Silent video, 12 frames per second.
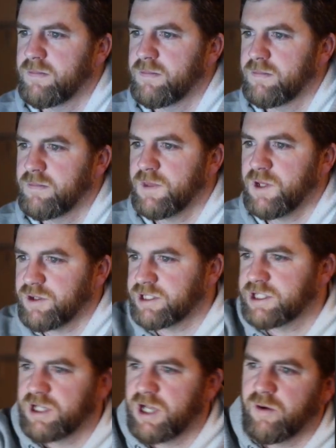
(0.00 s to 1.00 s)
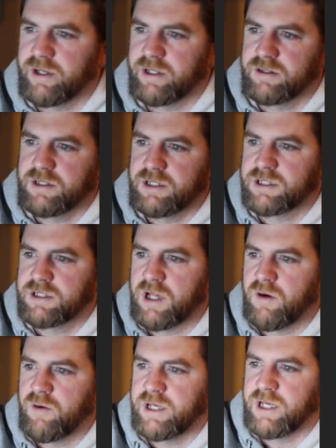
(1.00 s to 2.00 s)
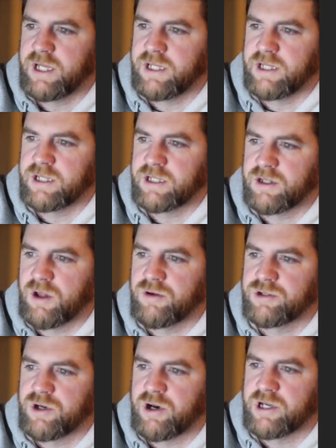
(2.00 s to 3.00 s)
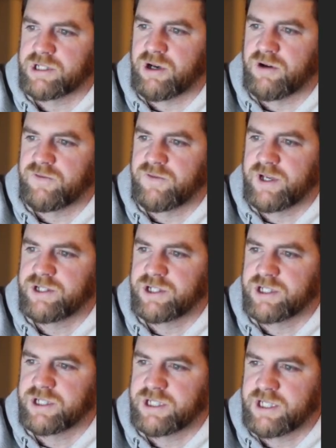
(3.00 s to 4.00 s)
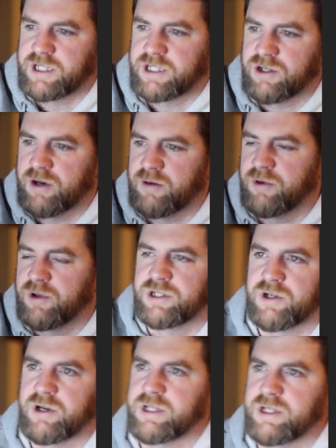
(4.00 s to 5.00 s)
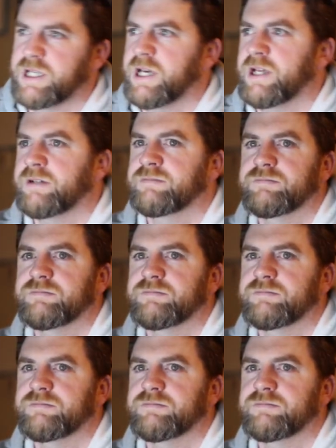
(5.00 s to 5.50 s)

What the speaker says: Look, it's glowing. It's glowing, and then the glow dies off. As you can see, the timeline dies down.